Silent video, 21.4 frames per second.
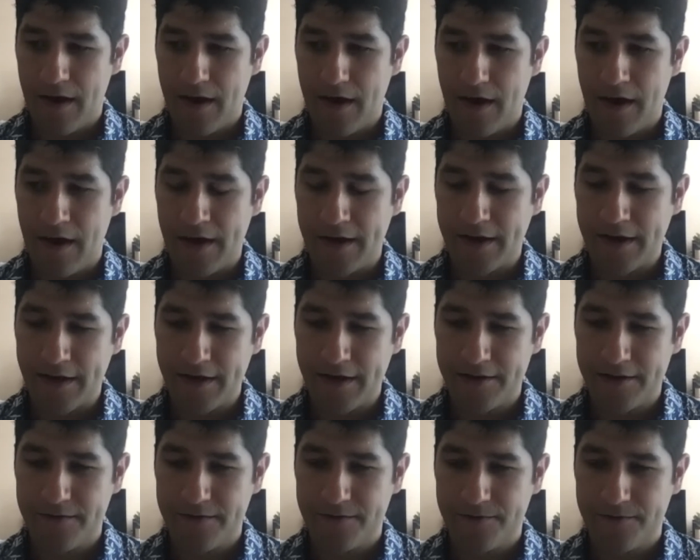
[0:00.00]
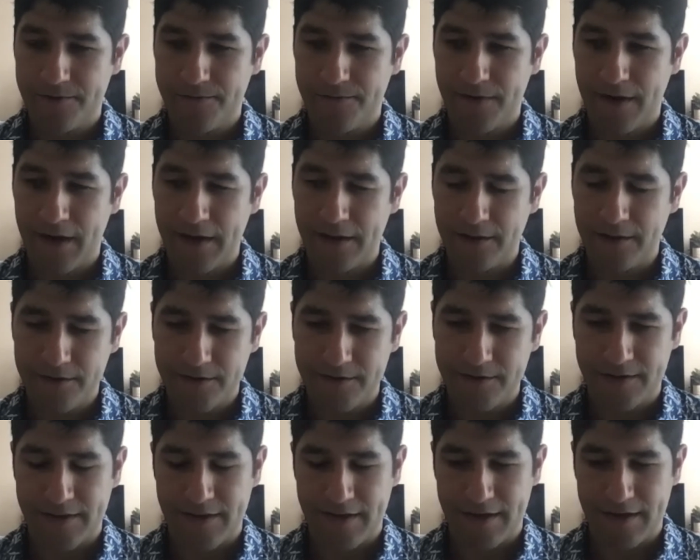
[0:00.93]
I kind of, I looked
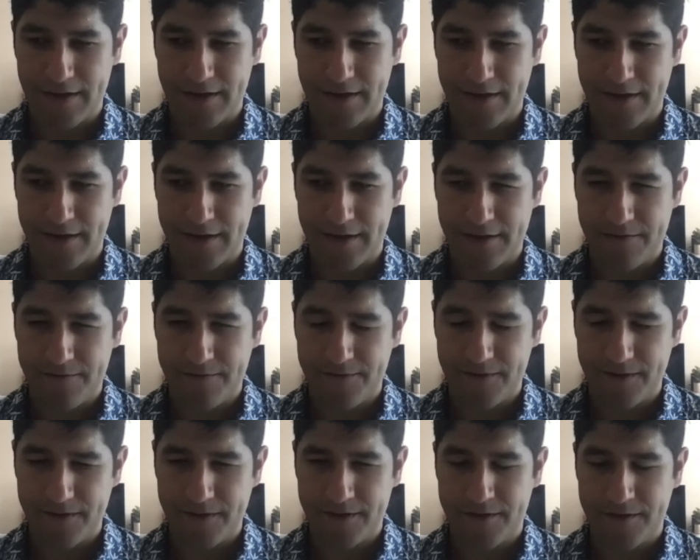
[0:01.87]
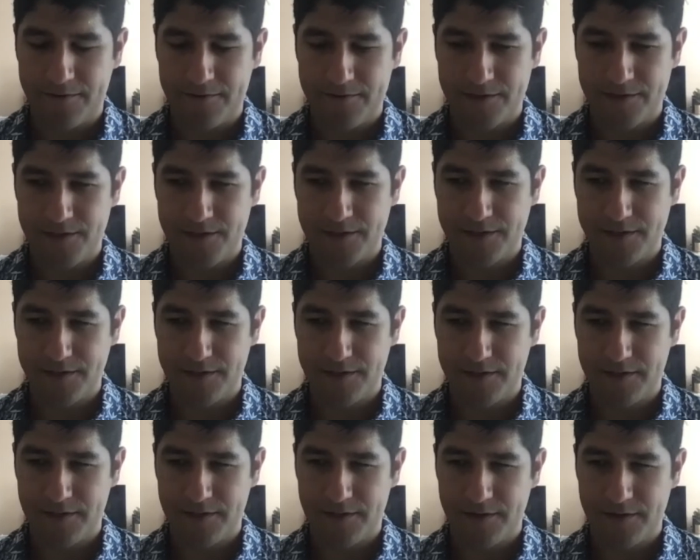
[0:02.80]
at that and I felt like there was just
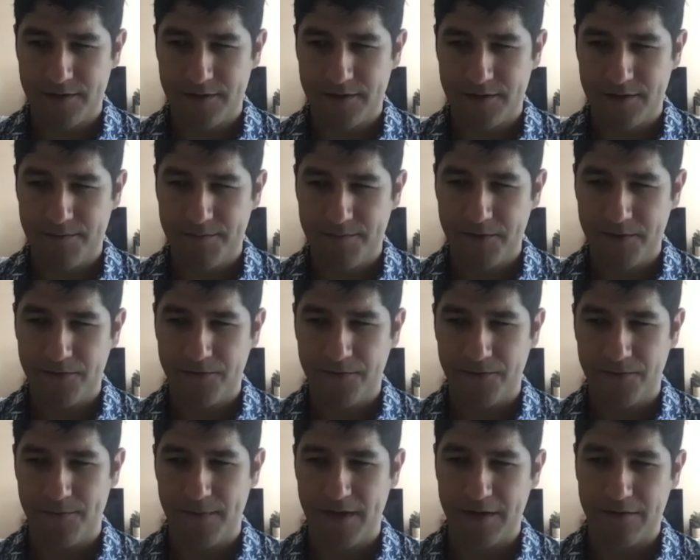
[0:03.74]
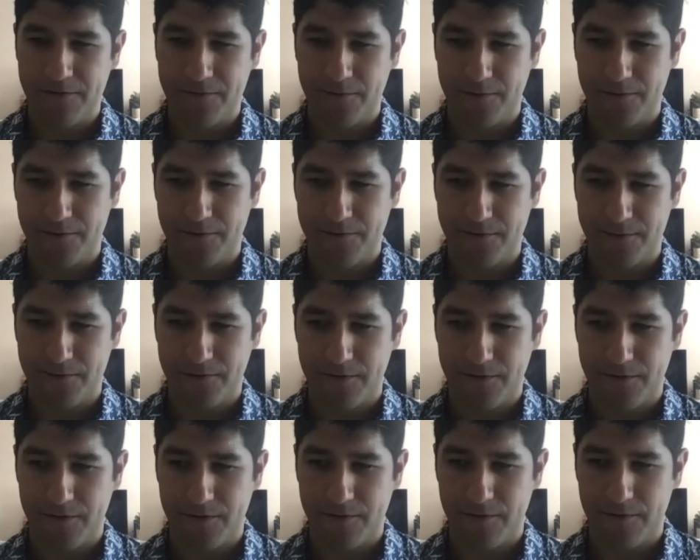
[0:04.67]
a beautiful metaphor
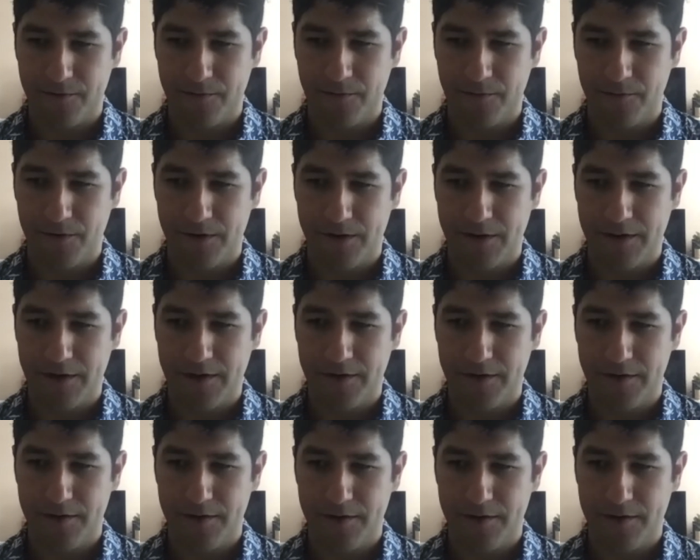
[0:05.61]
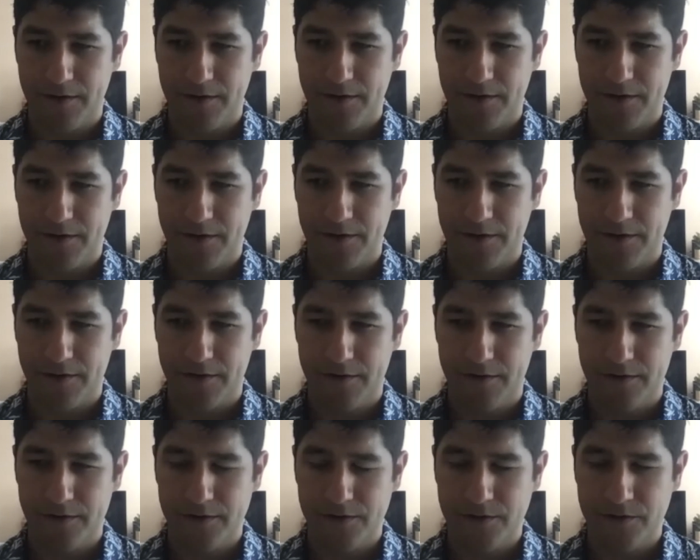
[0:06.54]
for what
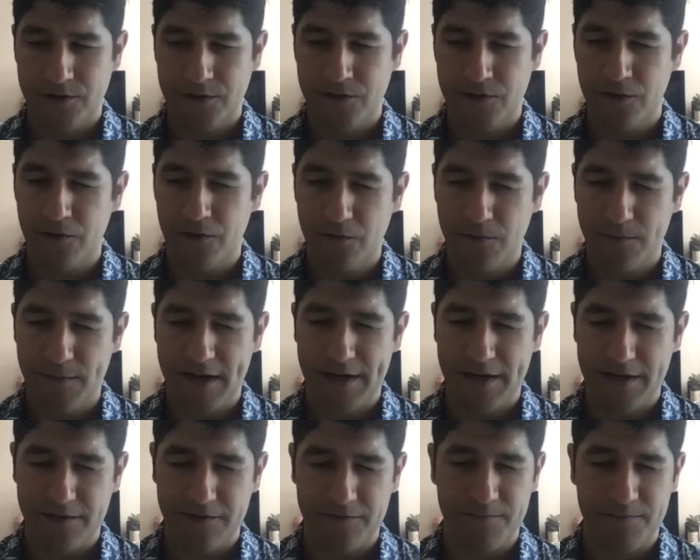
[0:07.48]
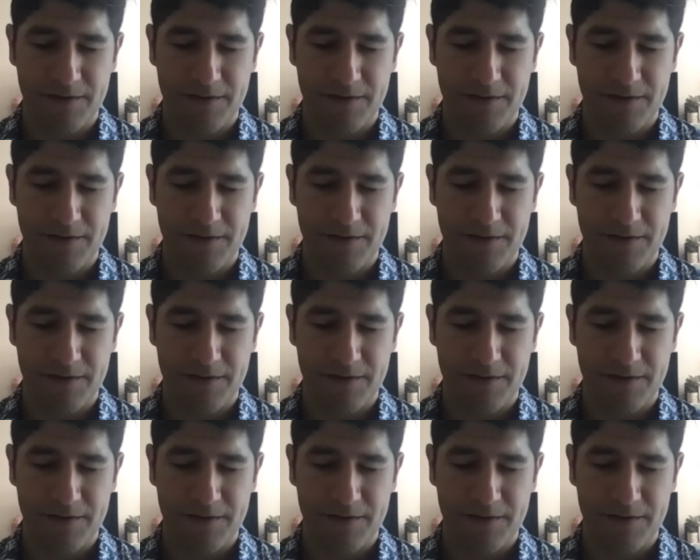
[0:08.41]
so many of my